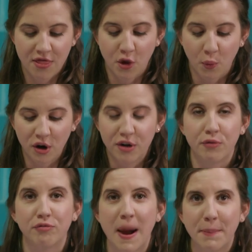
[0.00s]
The
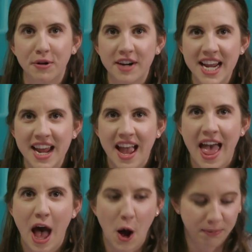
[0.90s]
word rubbery
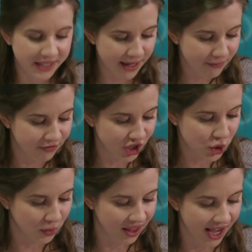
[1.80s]
helped him
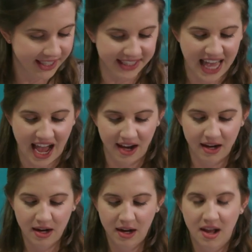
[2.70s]
visualize that.
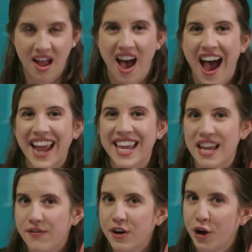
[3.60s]
I
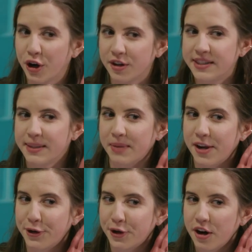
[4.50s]
even heard some
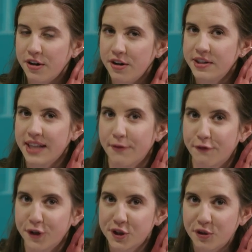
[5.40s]
kindergartners and
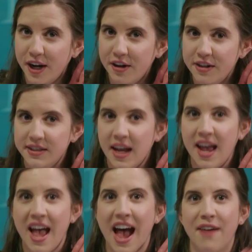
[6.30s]
first graders
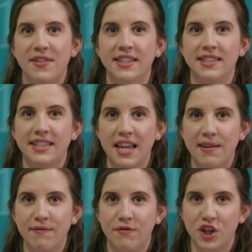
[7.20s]
have the
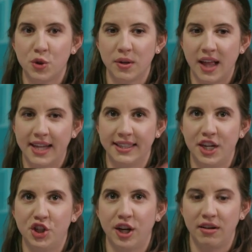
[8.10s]
same
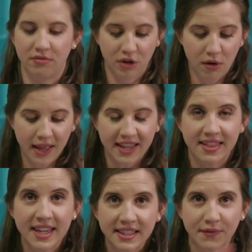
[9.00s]
visualization. Go
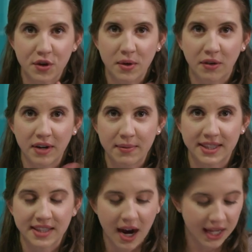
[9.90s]
like this if you agree
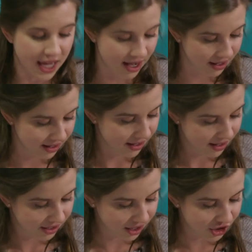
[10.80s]
with Saki.
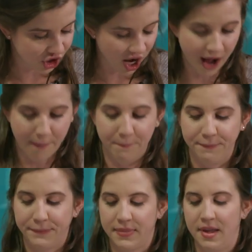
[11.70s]
Good job.
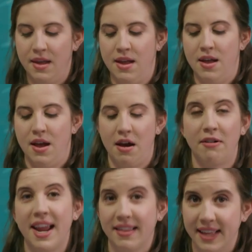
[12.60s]
All
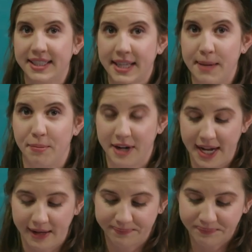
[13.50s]
right, let's keep reading.